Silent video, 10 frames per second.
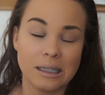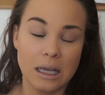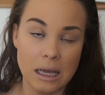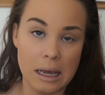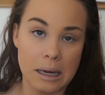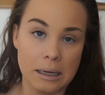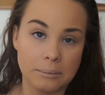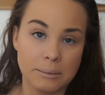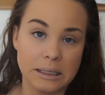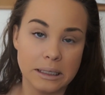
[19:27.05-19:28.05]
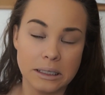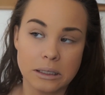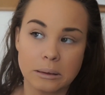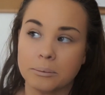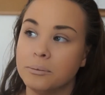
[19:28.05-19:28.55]
Yeah, my
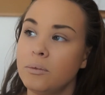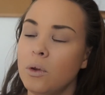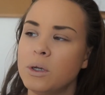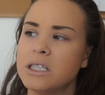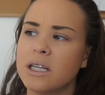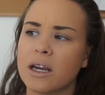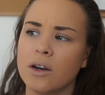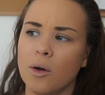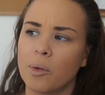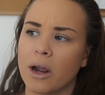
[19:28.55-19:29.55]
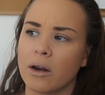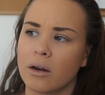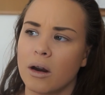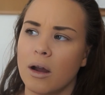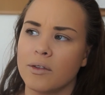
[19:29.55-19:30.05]
taser. Which is like a
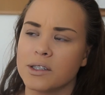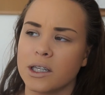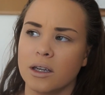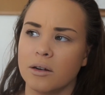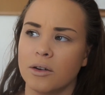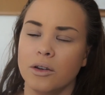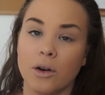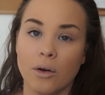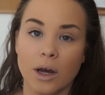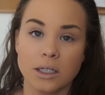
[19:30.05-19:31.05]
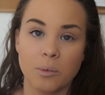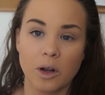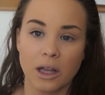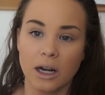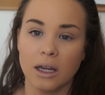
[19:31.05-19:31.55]
no-brainer, obviously, you know not to
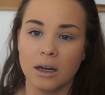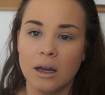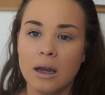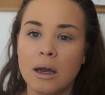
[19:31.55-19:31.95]
bring that in.